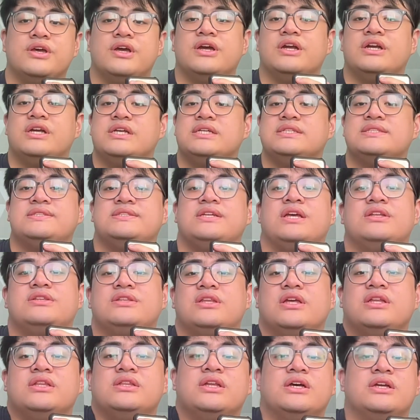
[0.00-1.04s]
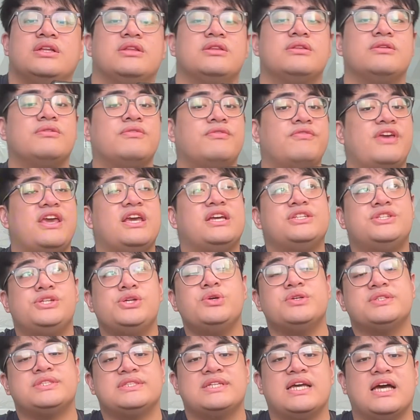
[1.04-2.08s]
There, he stated that fake
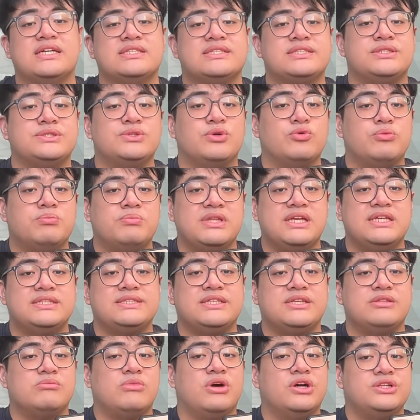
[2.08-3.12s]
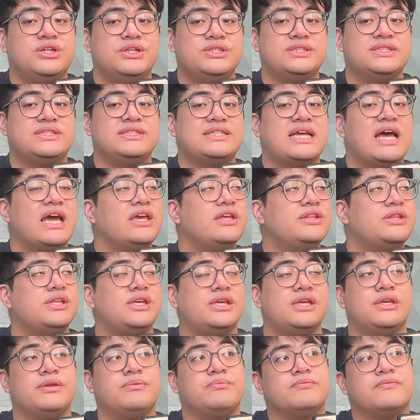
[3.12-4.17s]
news has no place in modern
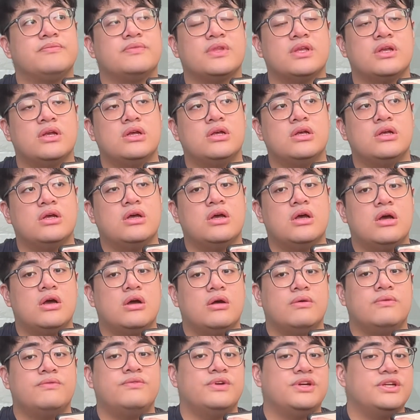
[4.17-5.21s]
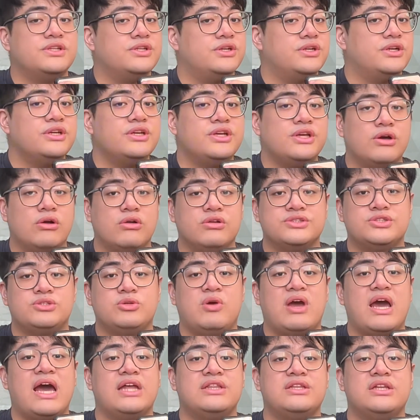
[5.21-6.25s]
society. Further, he
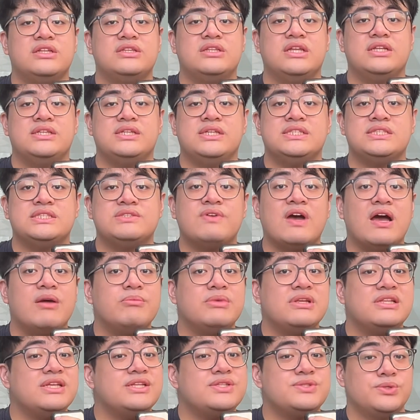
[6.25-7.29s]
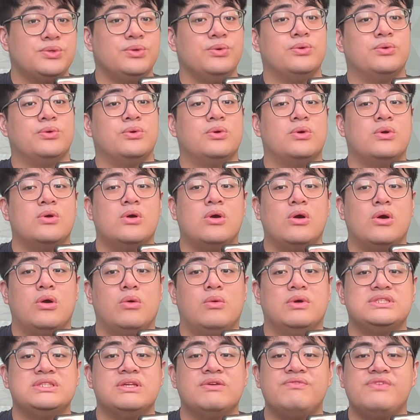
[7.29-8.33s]
also added that his family too
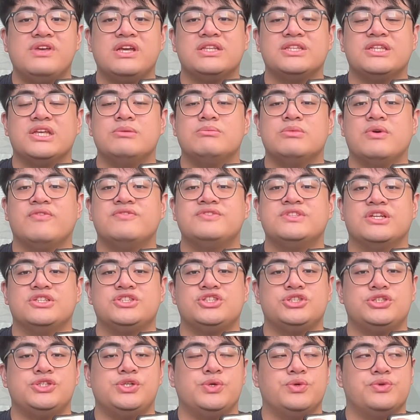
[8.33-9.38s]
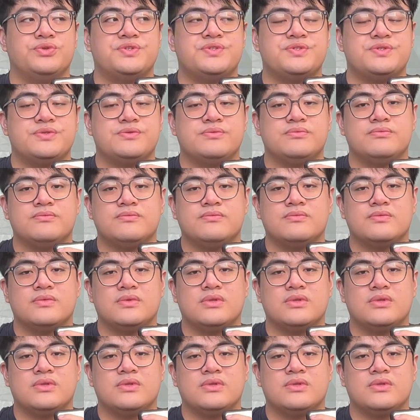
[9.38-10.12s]
was a victim of such news.